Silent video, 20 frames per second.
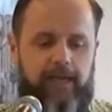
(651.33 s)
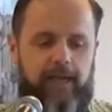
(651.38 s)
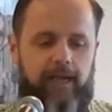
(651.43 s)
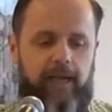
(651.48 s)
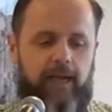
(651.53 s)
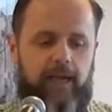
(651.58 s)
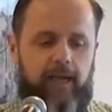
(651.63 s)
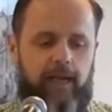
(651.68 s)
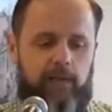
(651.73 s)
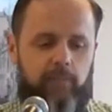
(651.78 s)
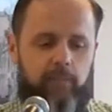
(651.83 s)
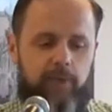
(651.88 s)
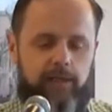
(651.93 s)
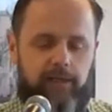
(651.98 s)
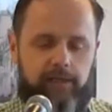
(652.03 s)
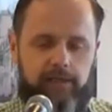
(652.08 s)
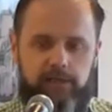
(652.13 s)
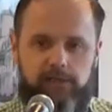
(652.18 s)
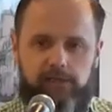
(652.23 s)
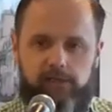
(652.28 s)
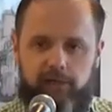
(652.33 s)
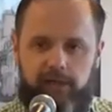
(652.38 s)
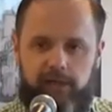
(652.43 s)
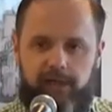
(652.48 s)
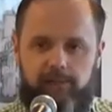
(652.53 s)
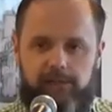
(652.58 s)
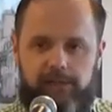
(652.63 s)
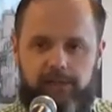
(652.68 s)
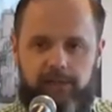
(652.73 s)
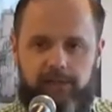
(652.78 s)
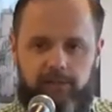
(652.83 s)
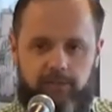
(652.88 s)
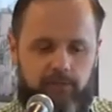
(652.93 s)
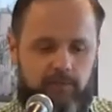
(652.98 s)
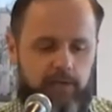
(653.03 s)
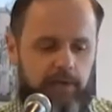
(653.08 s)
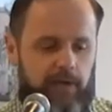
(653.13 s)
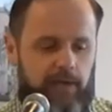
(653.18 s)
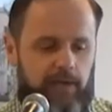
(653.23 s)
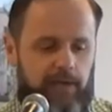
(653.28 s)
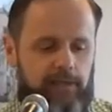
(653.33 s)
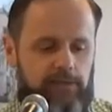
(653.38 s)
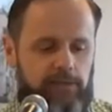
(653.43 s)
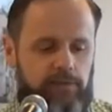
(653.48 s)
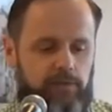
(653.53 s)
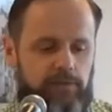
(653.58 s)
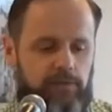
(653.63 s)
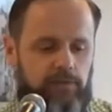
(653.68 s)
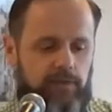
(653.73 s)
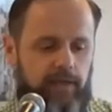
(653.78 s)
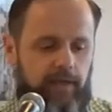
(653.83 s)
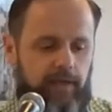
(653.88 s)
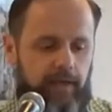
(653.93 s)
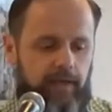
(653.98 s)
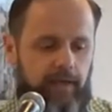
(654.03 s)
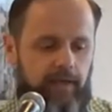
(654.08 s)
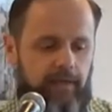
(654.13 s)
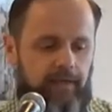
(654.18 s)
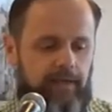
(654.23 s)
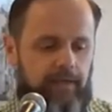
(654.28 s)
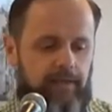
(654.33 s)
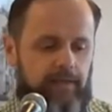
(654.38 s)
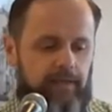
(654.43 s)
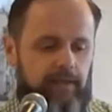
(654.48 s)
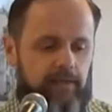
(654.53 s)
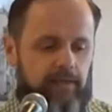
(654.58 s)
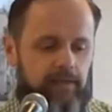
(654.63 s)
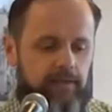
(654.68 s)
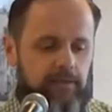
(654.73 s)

Um, and it describes kind of, I guess, uh,